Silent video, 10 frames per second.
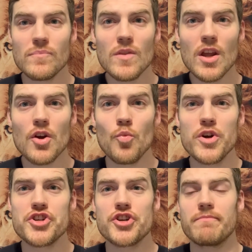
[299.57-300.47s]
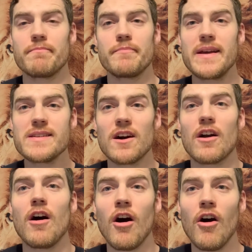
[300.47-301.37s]
which basically
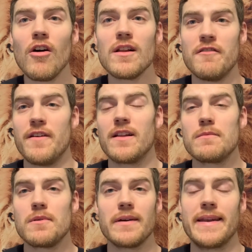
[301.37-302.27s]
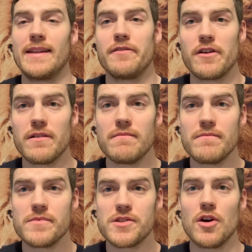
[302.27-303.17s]
are all available in liver.
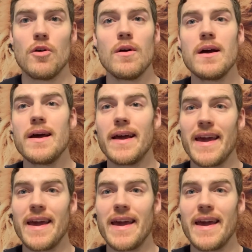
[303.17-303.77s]
So again,